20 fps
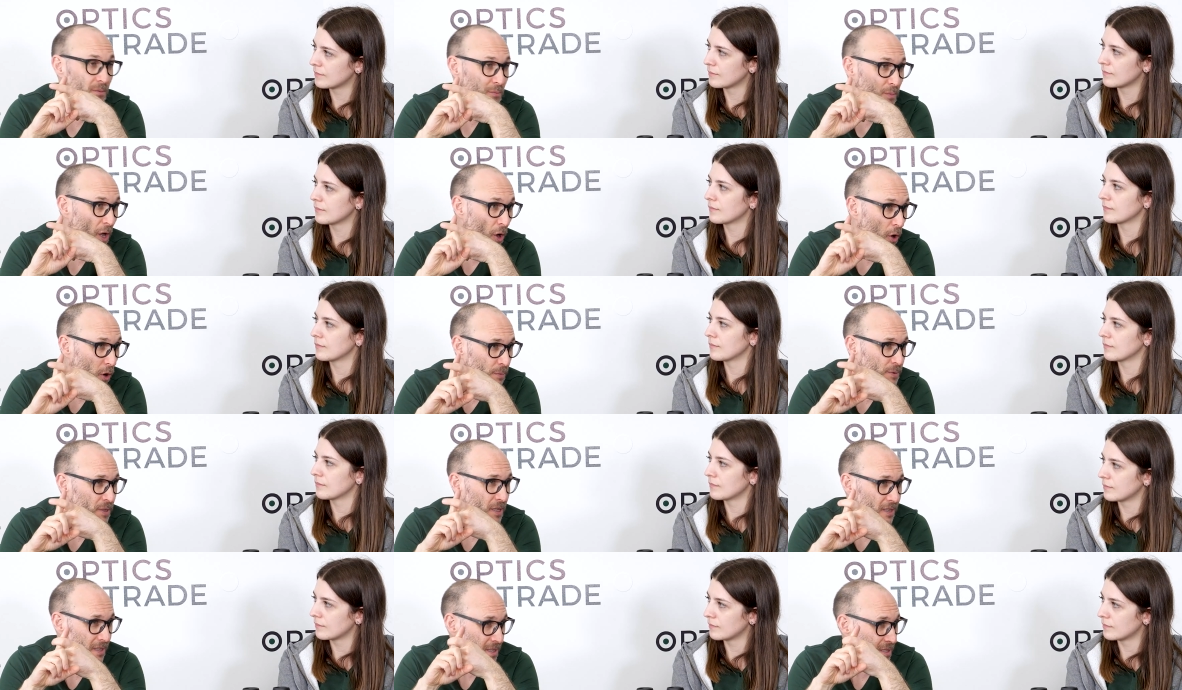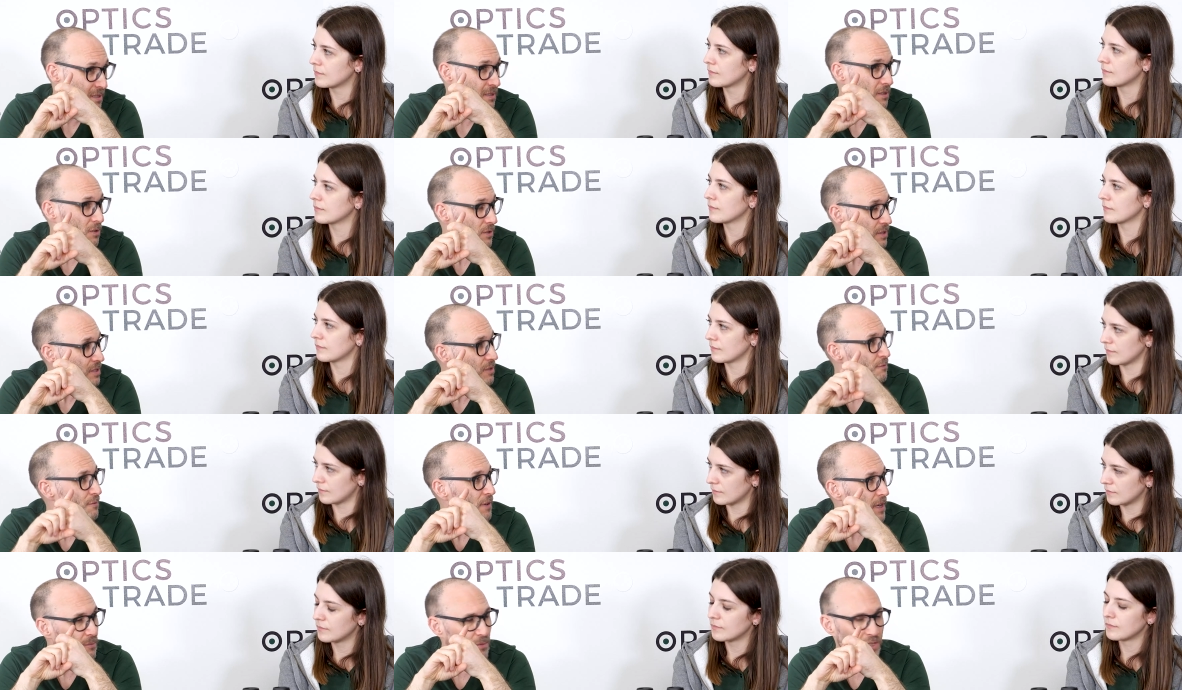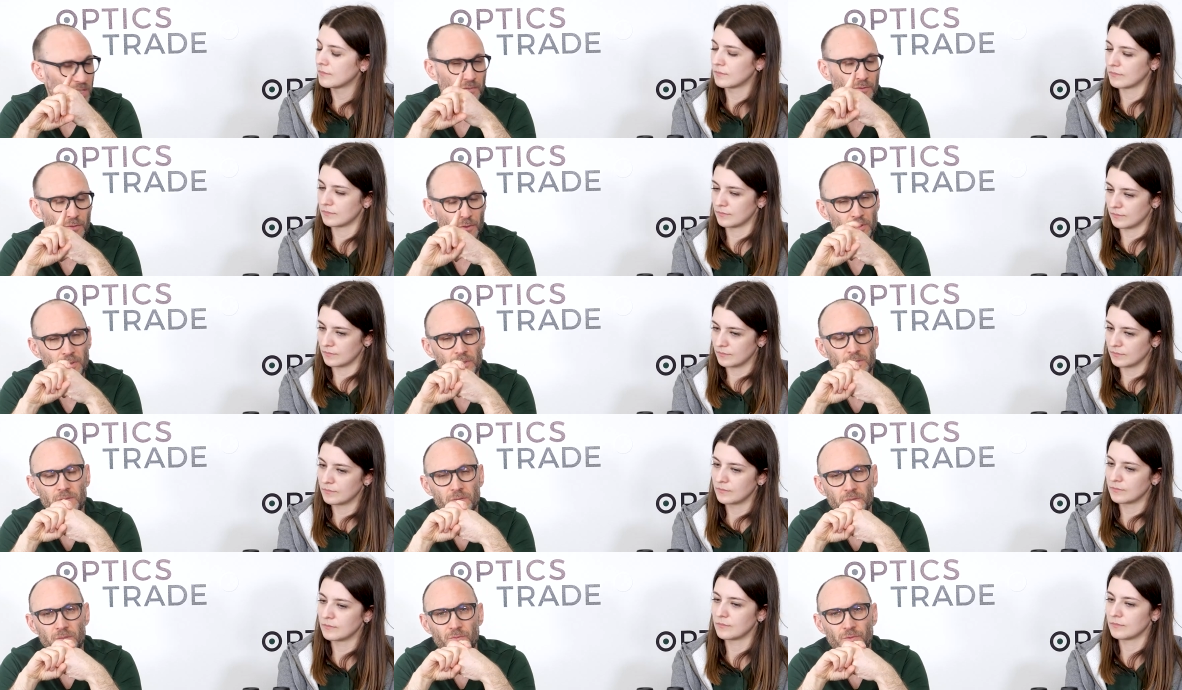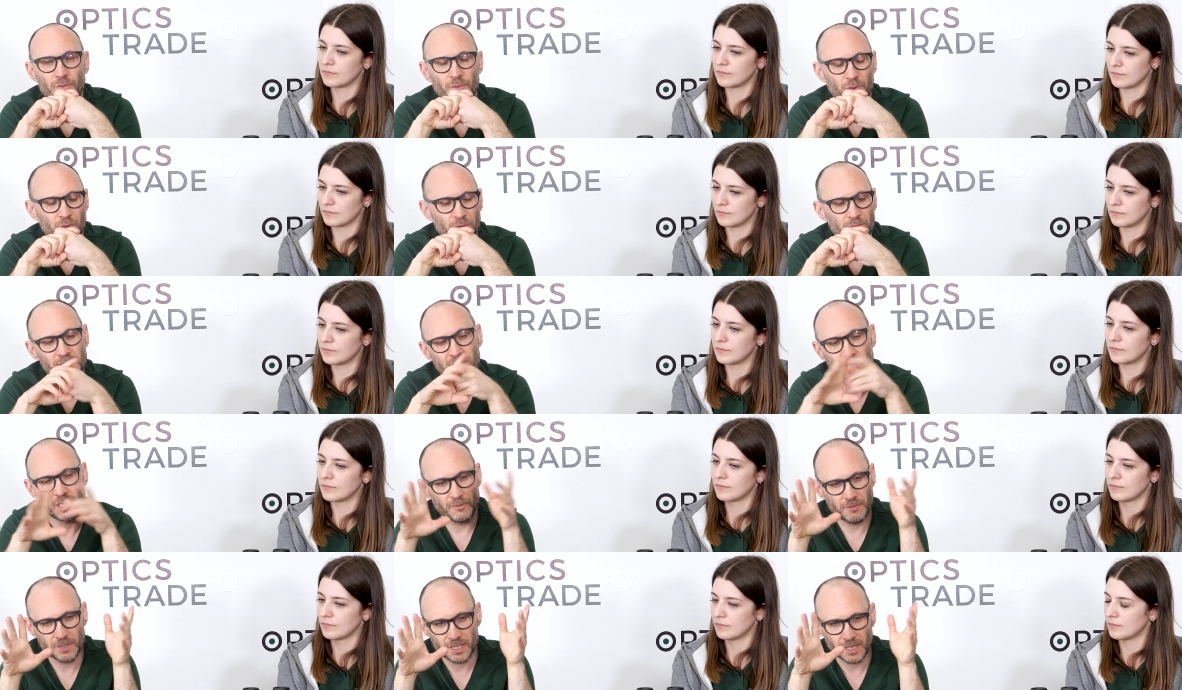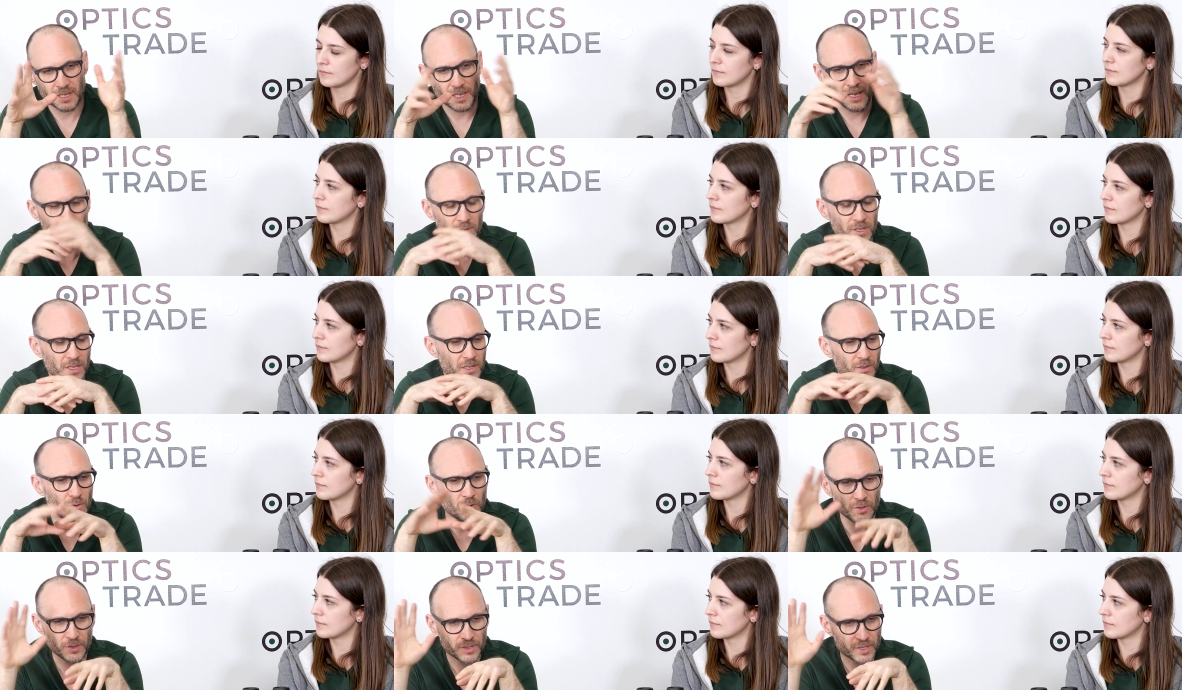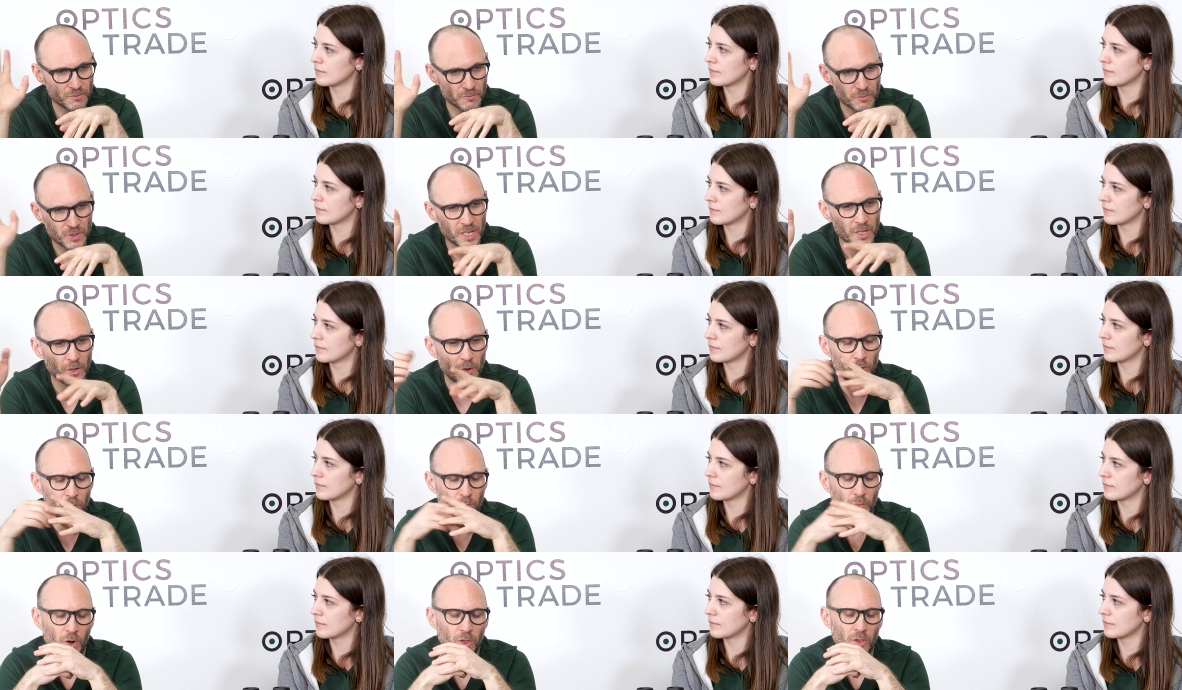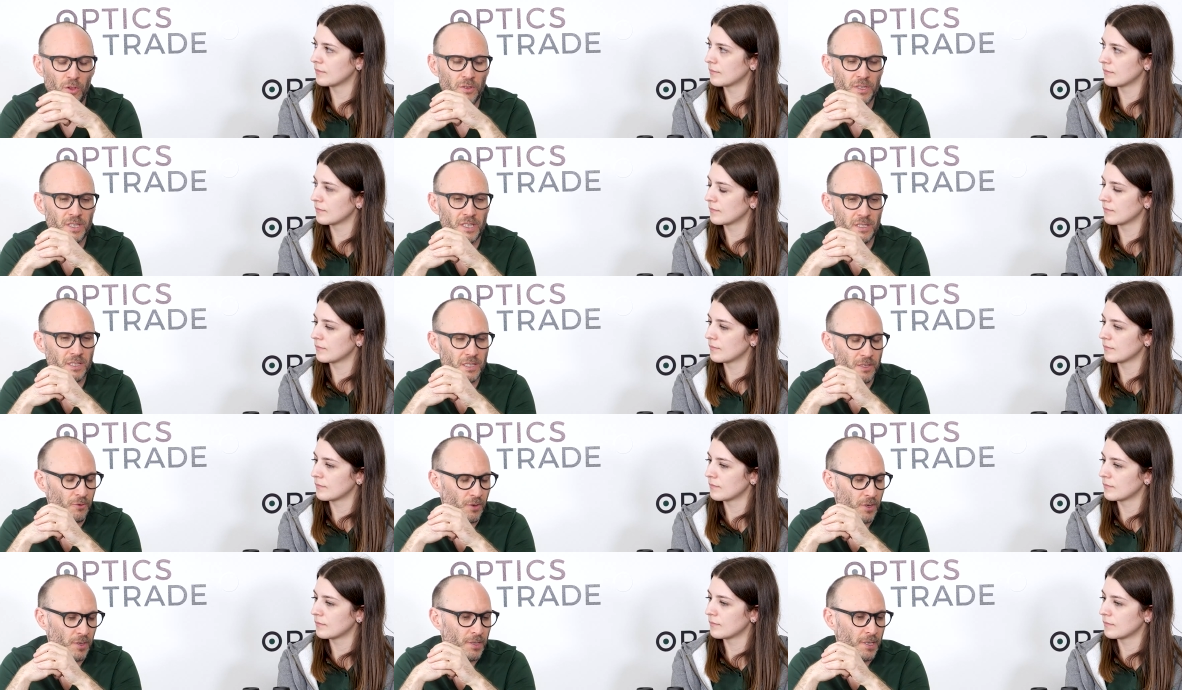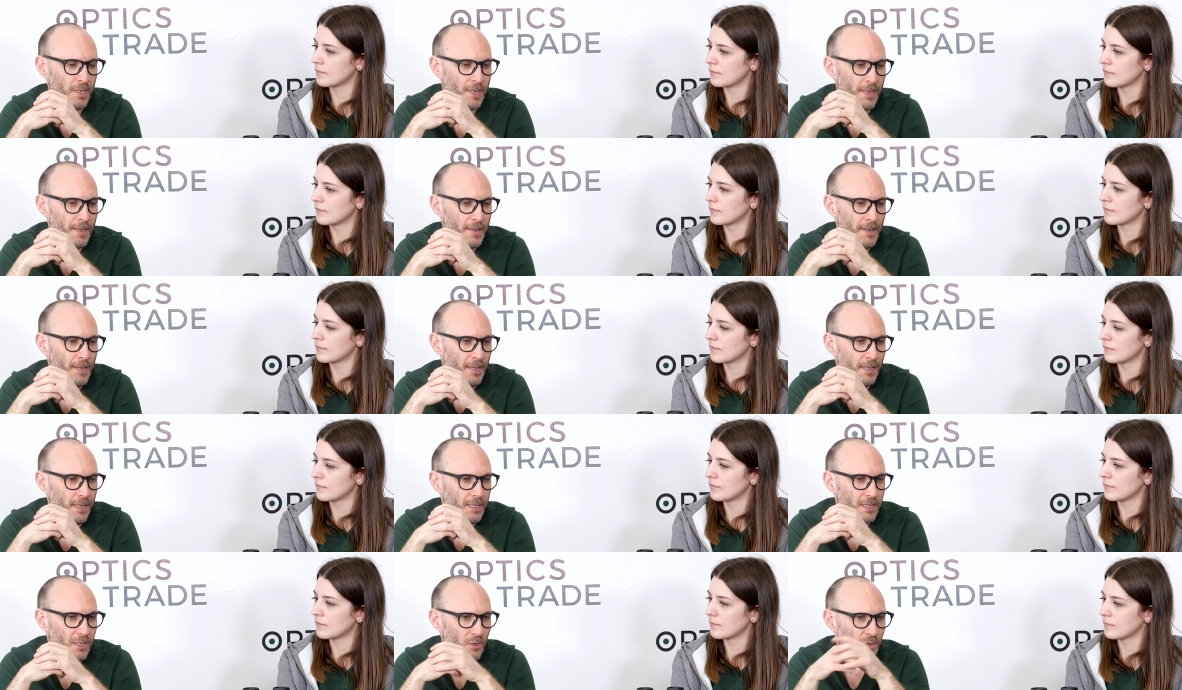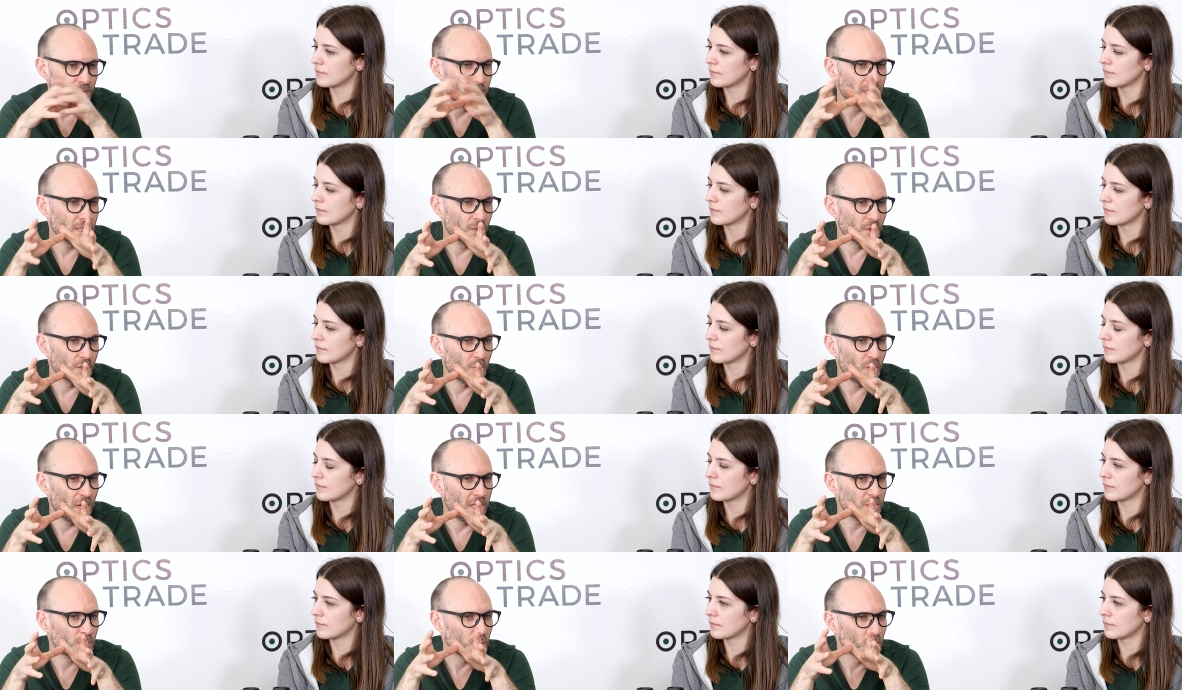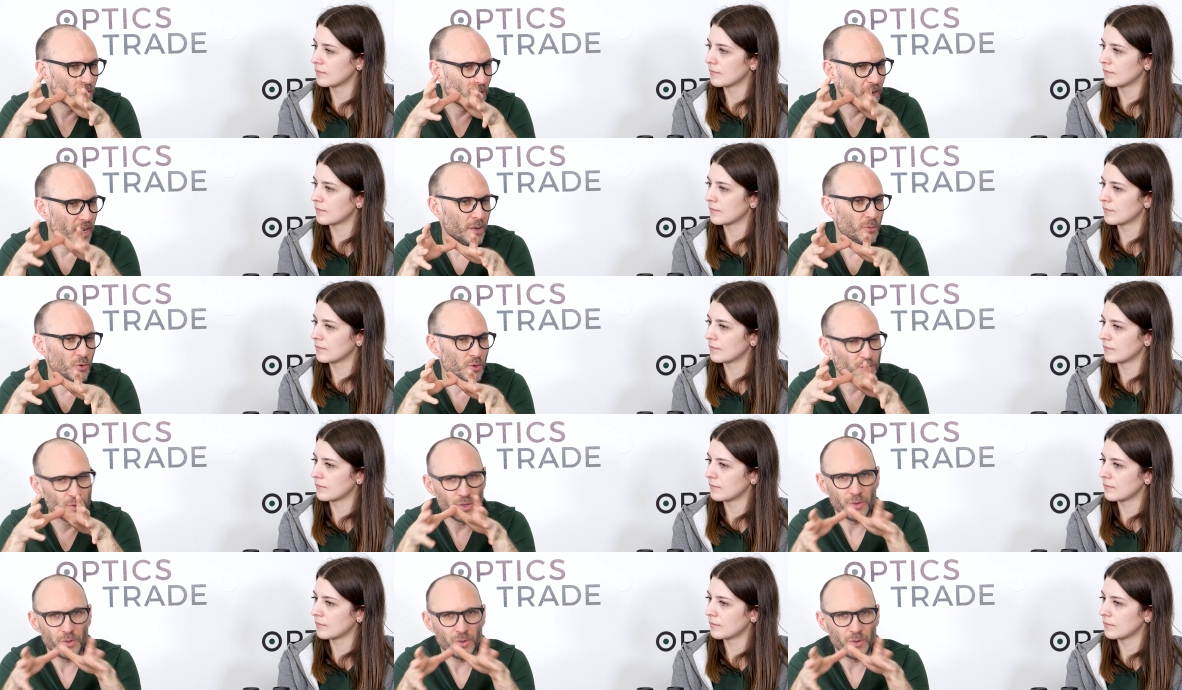Speaker 1: Uh, Meopta is also famous for, for servicing everything, also really old models and so on. So these are the brands which are able to